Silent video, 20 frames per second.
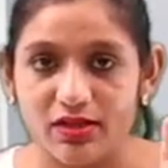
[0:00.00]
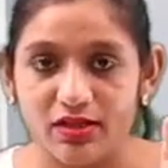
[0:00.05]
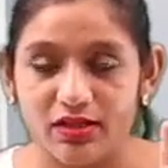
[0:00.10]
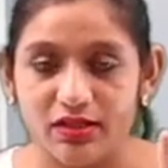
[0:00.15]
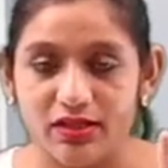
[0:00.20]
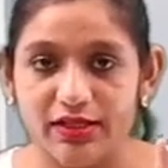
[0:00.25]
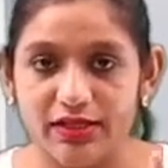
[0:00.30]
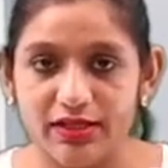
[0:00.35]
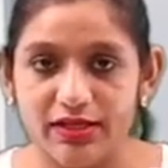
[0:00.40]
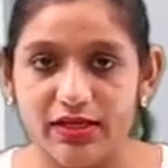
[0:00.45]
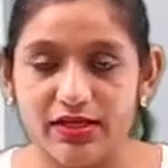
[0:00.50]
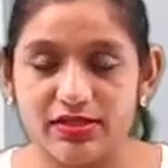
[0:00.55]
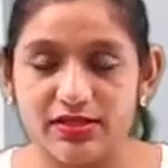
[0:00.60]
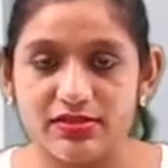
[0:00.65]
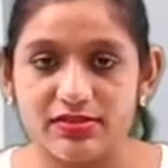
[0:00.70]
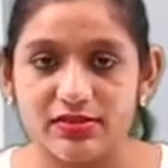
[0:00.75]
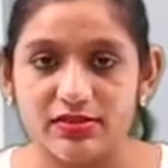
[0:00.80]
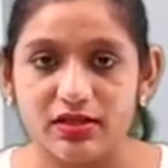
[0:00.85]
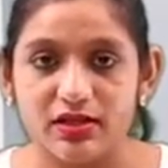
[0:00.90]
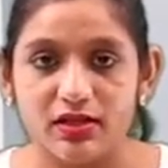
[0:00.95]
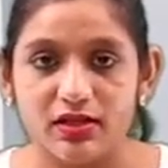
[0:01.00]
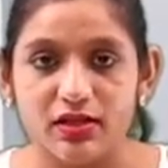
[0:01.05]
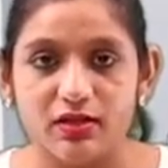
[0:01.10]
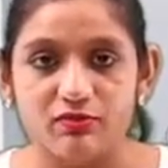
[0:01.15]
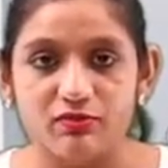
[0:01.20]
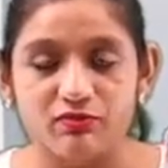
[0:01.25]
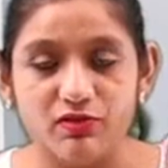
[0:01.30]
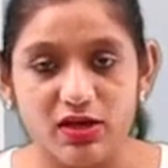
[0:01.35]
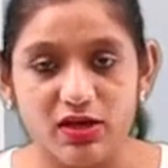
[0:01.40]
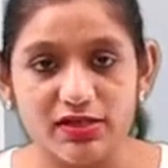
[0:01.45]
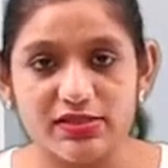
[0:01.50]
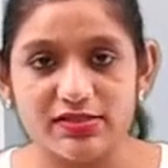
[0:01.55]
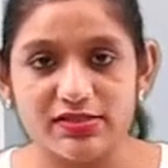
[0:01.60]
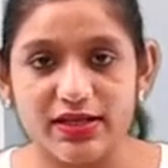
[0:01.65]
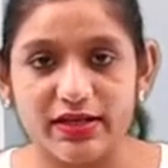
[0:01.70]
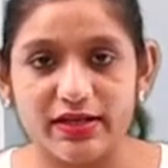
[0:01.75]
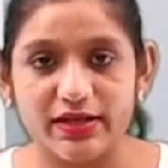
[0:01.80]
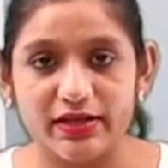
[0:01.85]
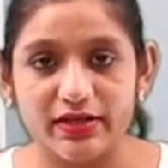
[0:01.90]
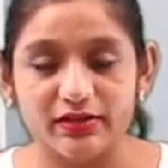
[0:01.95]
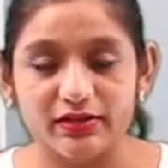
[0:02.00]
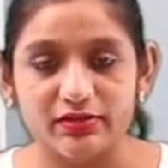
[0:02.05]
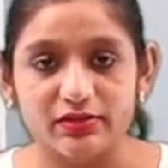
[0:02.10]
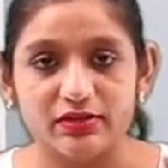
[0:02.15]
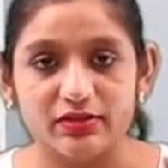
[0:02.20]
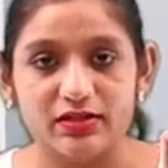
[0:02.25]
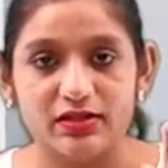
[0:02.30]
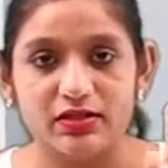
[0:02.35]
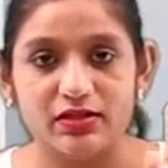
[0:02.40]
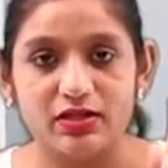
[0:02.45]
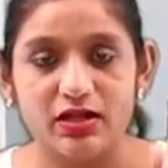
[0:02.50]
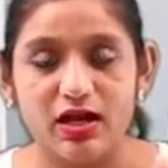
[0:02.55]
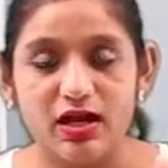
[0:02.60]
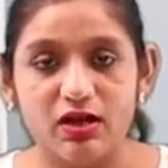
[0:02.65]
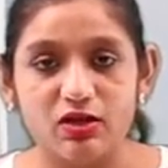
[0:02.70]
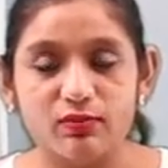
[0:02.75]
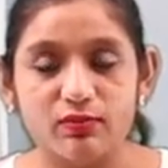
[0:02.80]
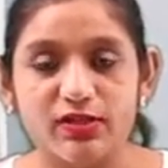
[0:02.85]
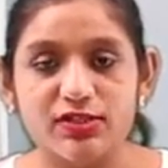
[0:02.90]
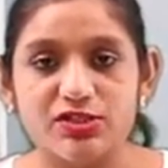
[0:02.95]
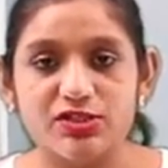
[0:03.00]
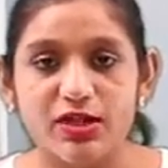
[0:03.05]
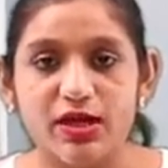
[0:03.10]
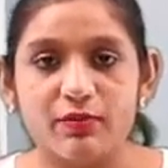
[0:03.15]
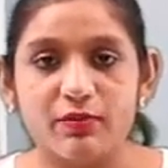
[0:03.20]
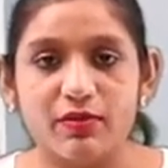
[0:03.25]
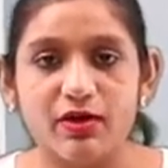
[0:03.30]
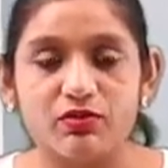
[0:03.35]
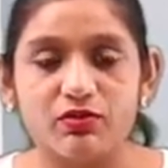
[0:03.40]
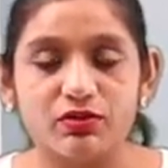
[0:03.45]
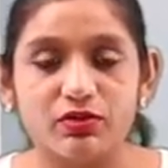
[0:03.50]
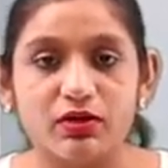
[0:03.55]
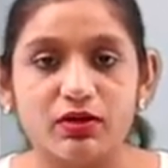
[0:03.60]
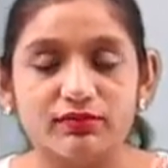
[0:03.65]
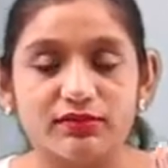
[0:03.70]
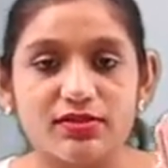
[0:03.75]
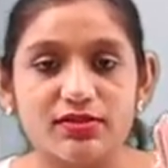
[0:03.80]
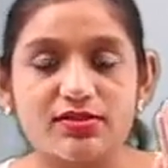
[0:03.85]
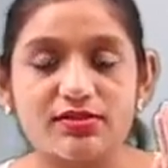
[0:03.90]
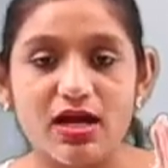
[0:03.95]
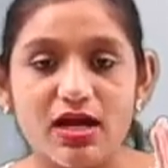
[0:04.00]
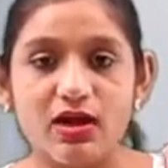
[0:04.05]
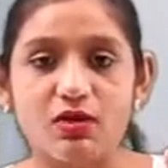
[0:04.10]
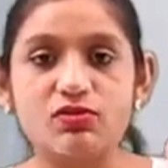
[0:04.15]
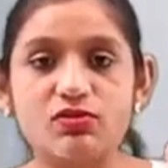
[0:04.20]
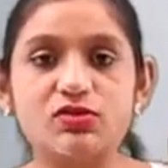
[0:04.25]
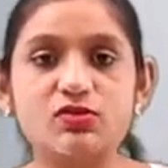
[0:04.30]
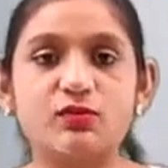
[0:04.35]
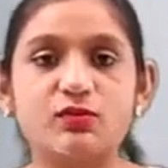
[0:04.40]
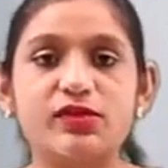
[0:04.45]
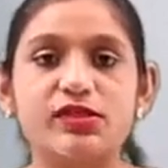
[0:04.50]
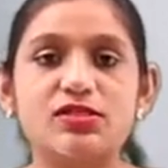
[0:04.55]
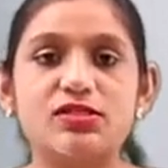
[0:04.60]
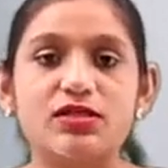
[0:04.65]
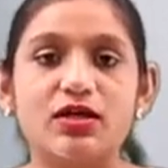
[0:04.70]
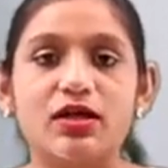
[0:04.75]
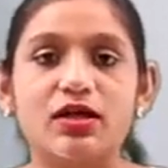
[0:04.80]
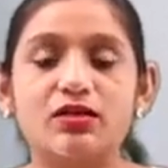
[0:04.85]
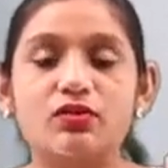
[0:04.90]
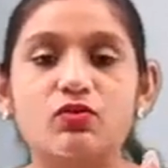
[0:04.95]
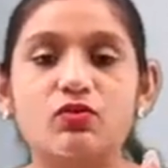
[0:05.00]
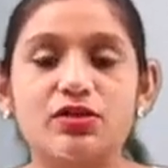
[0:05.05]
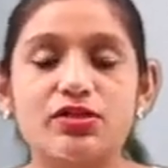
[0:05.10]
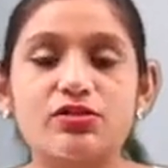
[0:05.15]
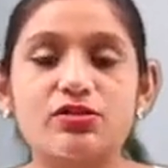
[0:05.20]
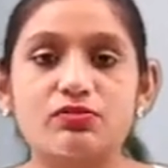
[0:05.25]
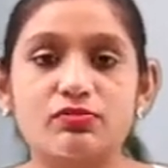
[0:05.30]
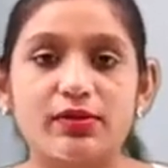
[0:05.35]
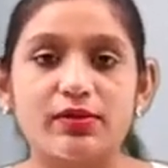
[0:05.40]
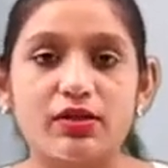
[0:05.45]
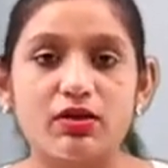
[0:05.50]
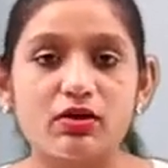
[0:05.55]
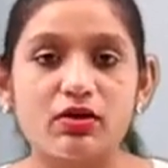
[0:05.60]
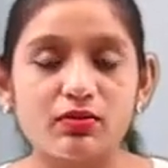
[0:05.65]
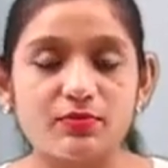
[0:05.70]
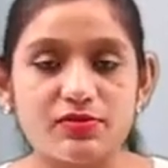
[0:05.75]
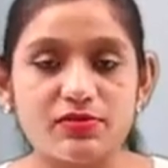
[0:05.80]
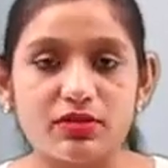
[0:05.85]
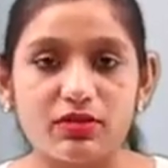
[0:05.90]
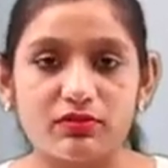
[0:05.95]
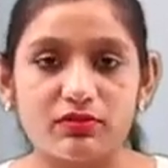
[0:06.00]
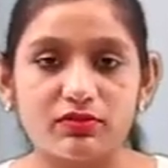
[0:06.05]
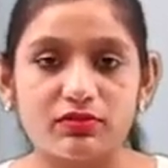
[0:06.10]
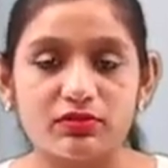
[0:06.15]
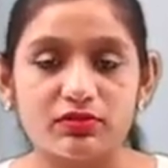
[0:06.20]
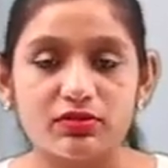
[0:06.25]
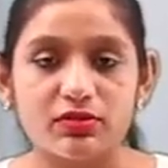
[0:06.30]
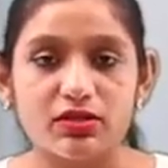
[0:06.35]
It is 1 second how much amount of the sounds which are going to be observed